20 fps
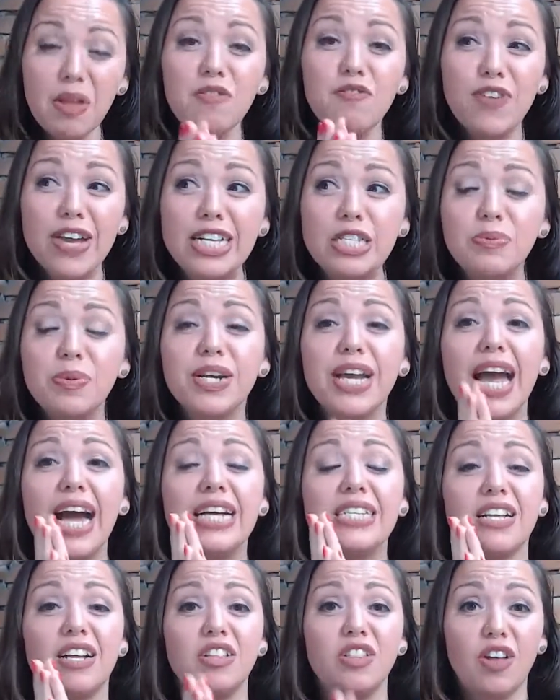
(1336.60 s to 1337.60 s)
Facebook
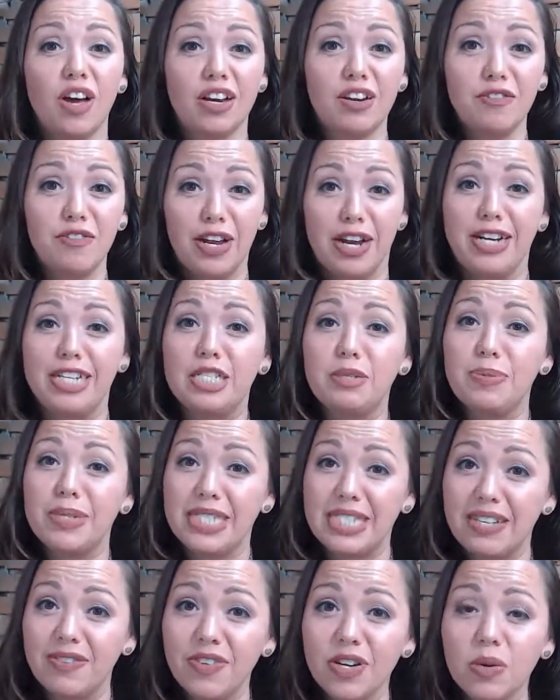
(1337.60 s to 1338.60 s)
has a lot of very
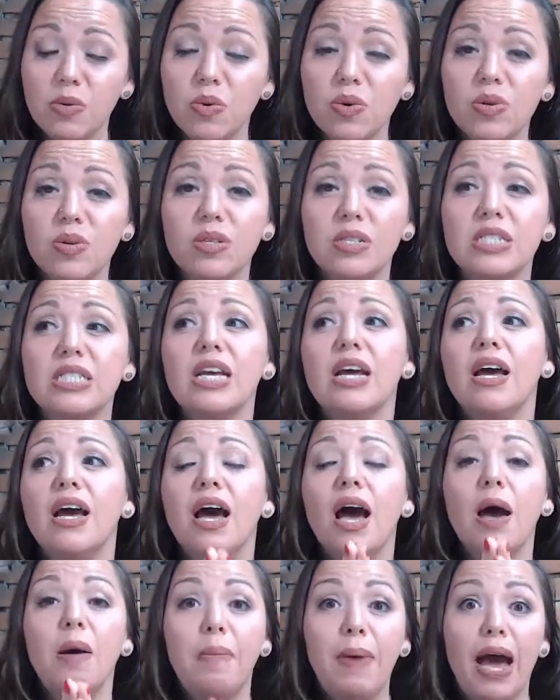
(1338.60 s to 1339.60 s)
specific rules
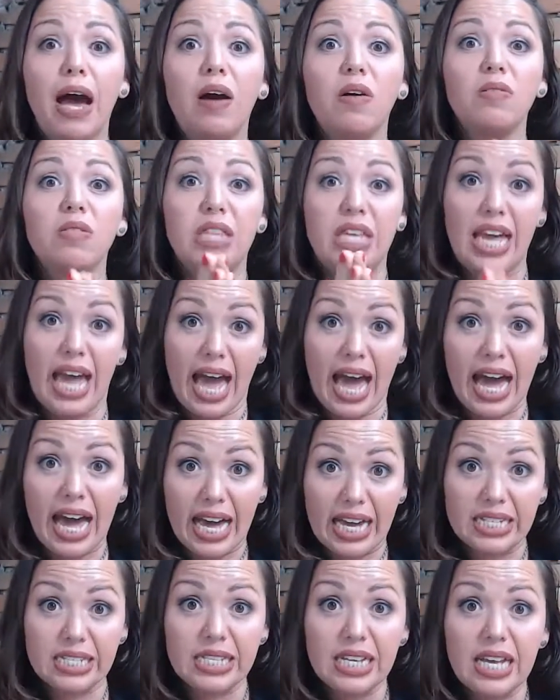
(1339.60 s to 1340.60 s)
about the
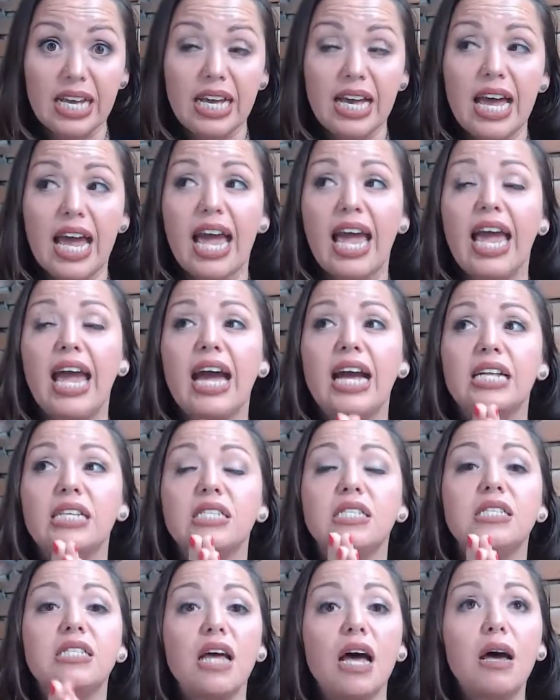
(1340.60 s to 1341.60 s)
ad. And
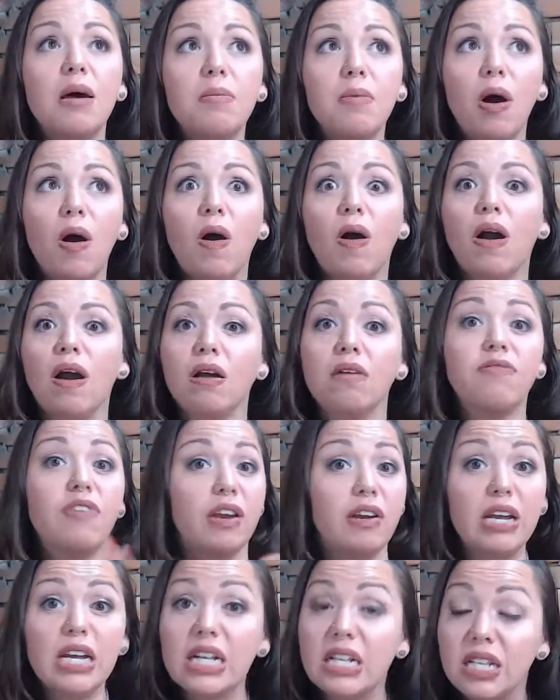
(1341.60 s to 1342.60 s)
some are
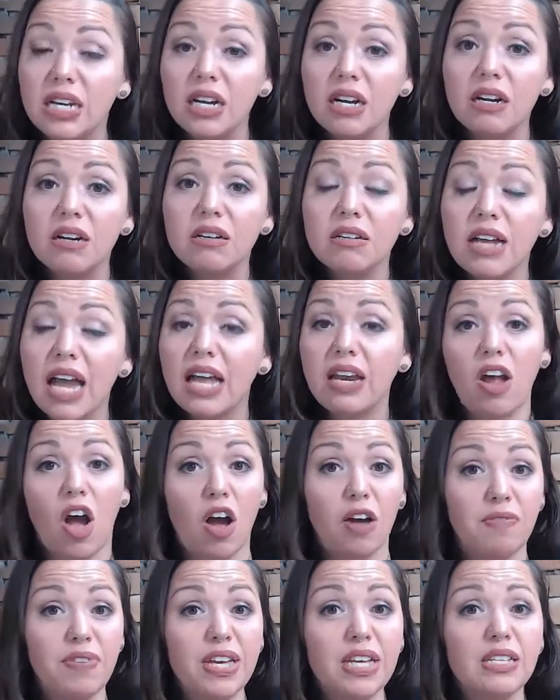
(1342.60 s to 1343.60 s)
very clear and
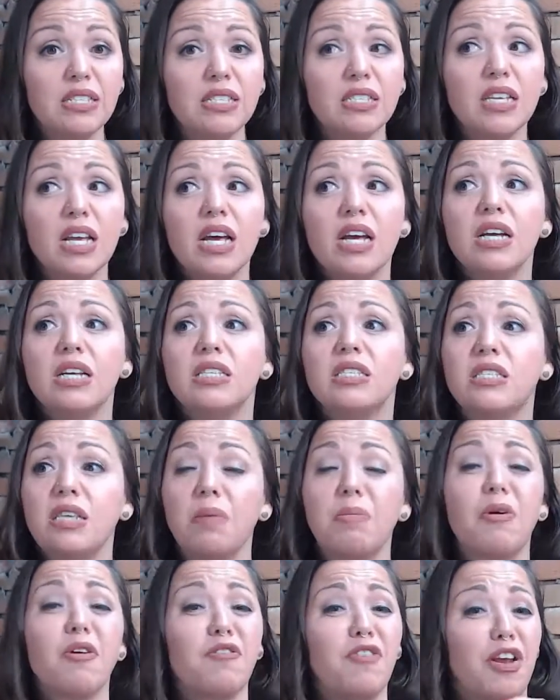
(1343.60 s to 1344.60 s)
obvious.
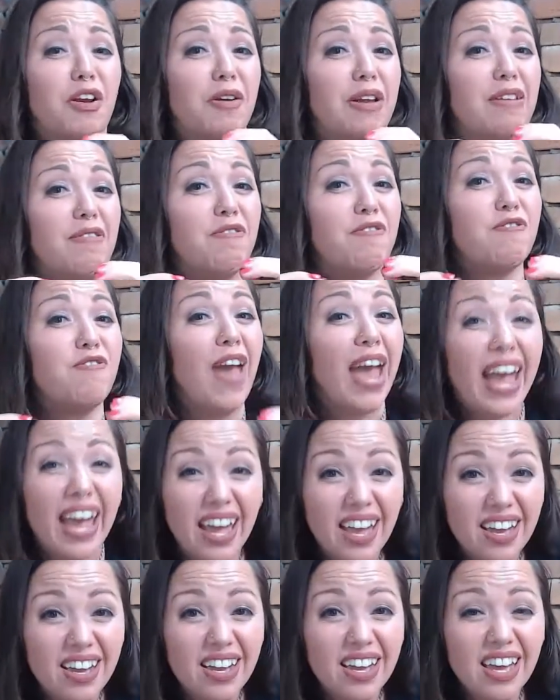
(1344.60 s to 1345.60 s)
Some are very
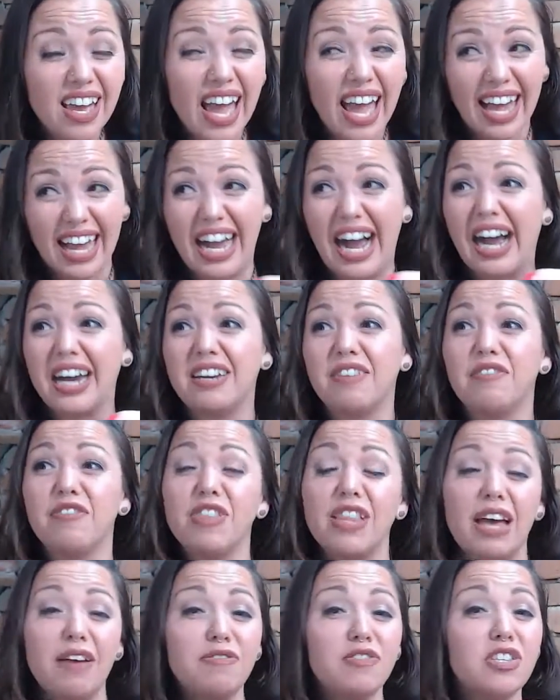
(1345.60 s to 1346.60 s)
vague and kind of
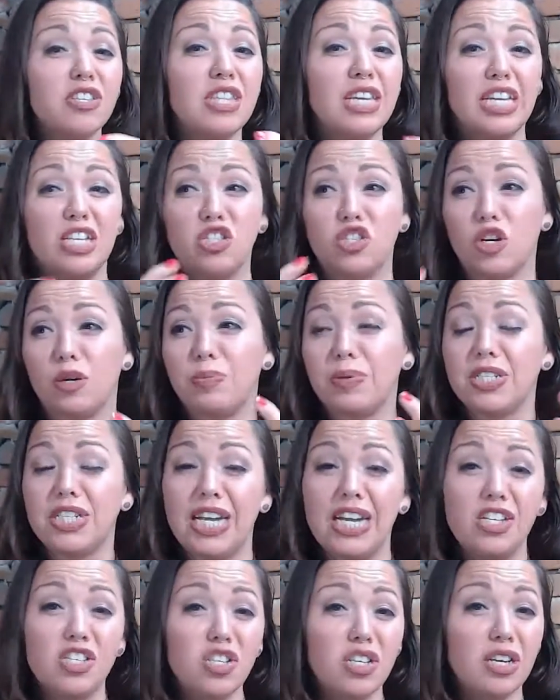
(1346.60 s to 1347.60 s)
left to the
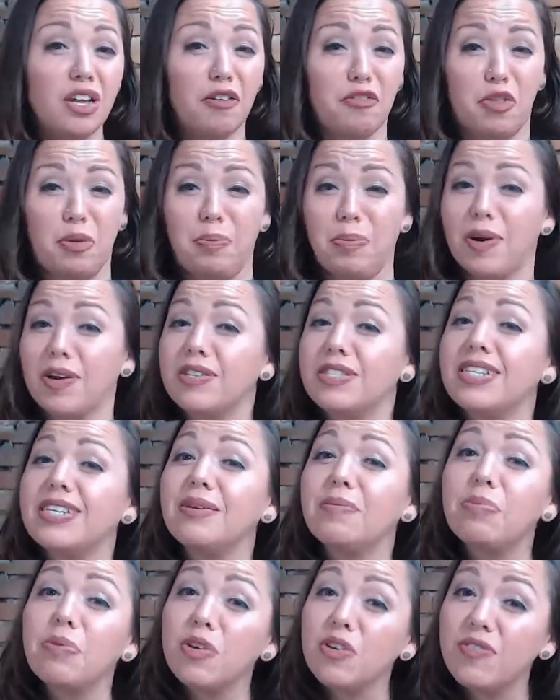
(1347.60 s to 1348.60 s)
interpretation of the person
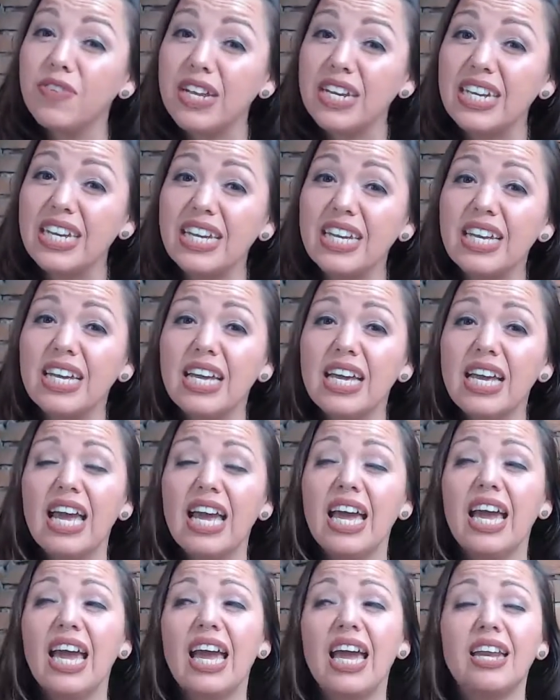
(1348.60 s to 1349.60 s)
approving it.
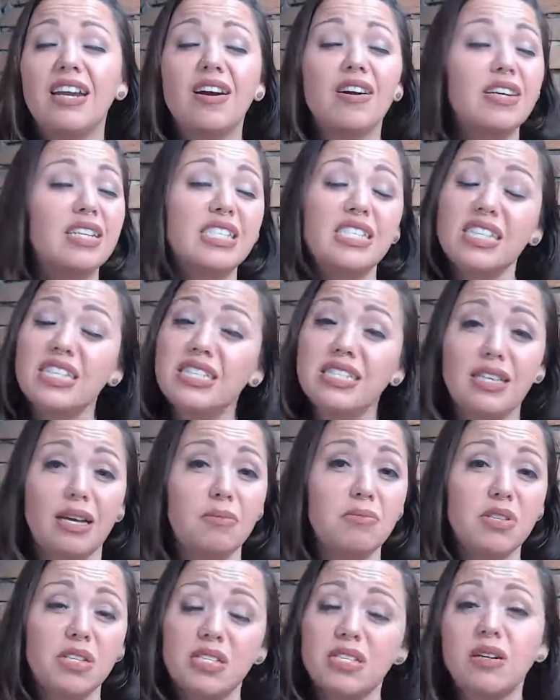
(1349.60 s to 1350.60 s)
And honestly,
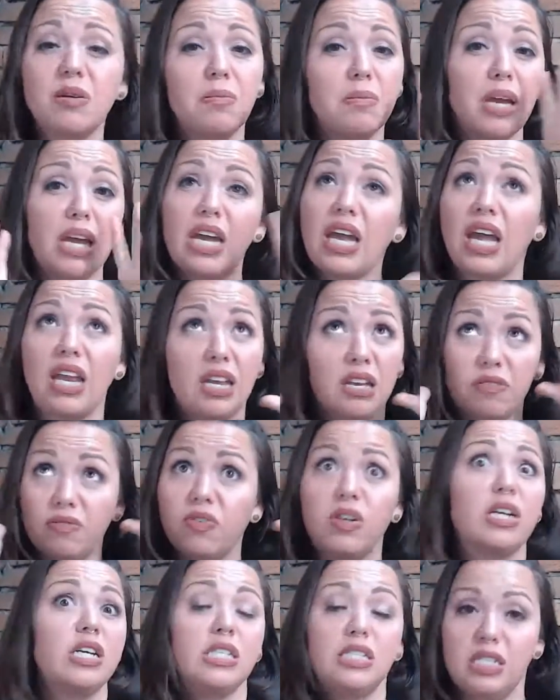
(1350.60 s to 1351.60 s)
some just don't make any
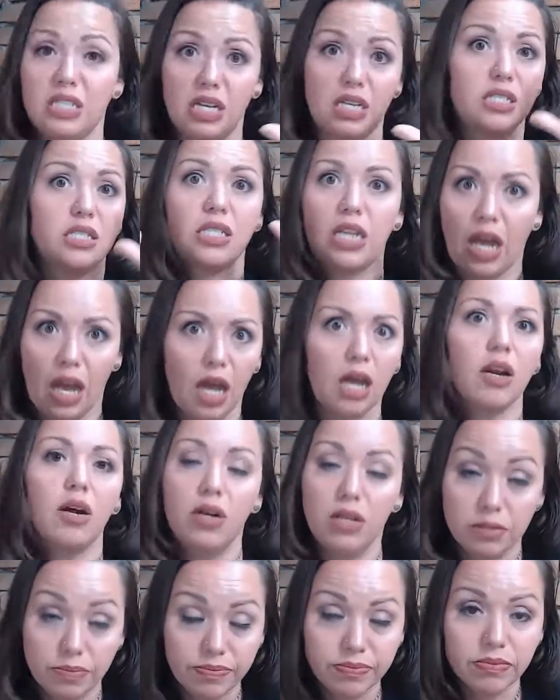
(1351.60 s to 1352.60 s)
freaking sense at
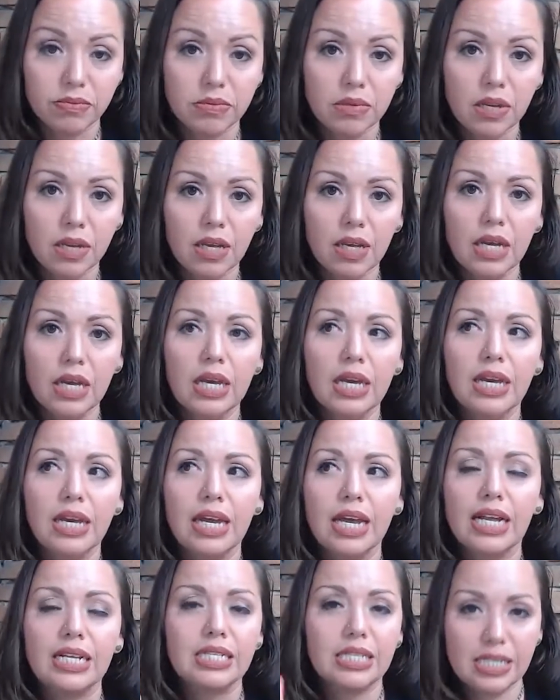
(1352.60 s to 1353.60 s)
all.
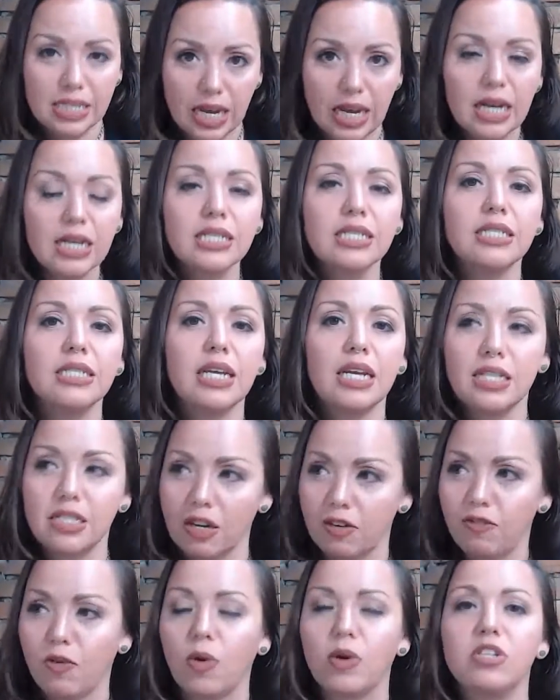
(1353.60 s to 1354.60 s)
It sucks. It's
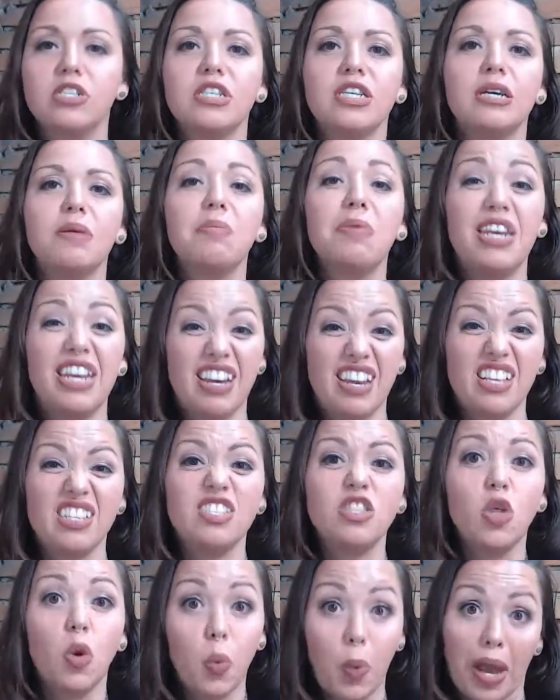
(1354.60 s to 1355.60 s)
unfortunate, but it is
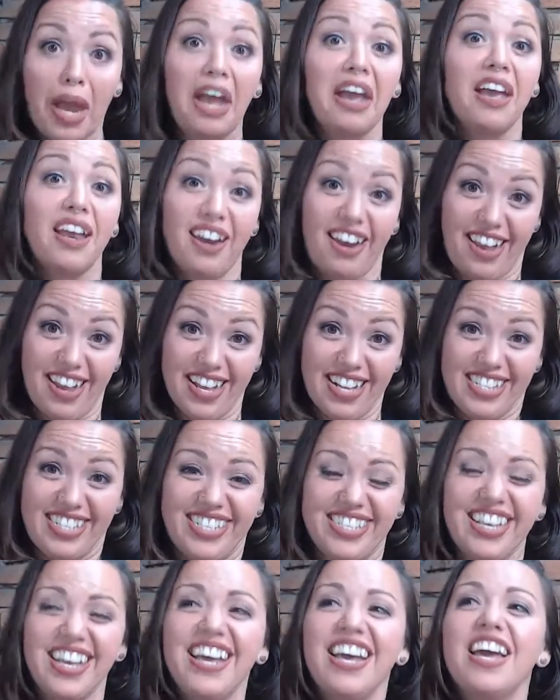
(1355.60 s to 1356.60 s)
the way it is.